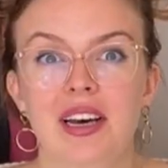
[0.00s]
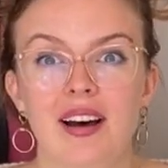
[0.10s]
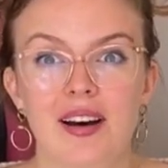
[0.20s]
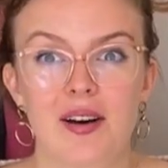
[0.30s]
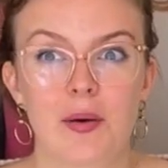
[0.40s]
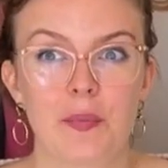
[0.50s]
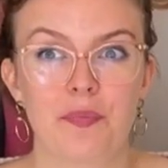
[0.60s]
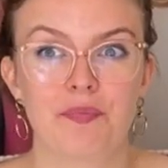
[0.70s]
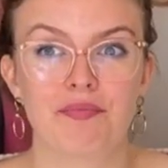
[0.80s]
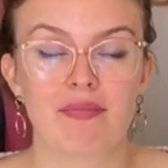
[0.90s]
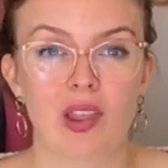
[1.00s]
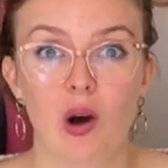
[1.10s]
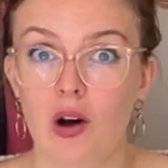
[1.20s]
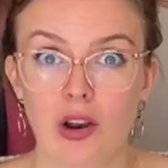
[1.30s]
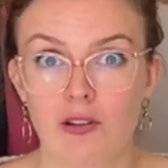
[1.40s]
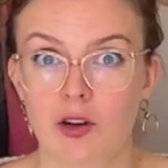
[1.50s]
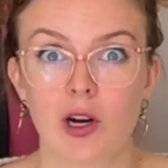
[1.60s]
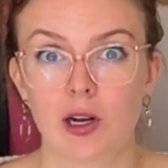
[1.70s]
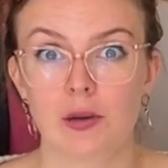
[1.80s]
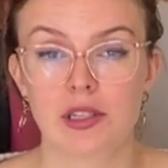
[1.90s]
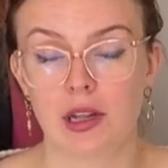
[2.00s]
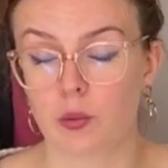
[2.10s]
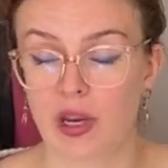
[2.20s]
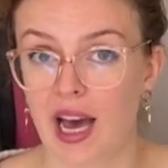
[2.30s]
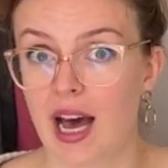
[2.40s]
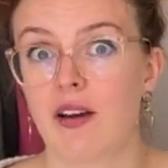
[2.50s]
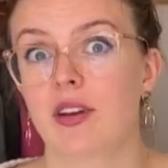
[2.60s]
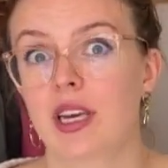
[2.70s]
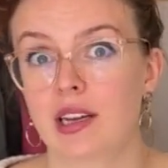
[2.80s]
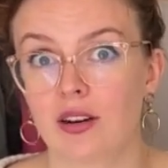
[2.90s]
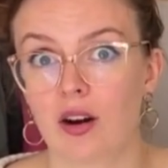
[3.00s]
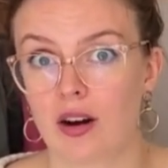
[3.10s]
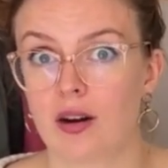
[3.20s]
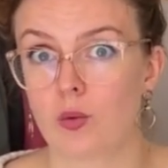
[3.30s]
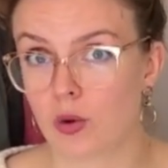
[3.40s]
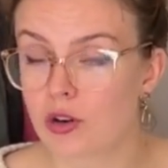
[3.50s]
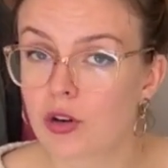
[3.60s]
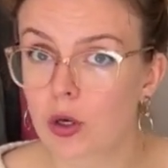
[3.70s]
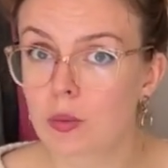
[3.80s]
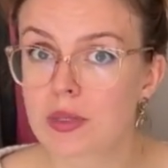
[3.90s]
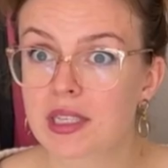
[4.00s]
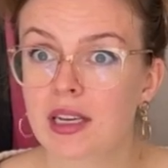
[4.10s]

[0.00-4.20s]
all of our clothes that we have in our wardrobes,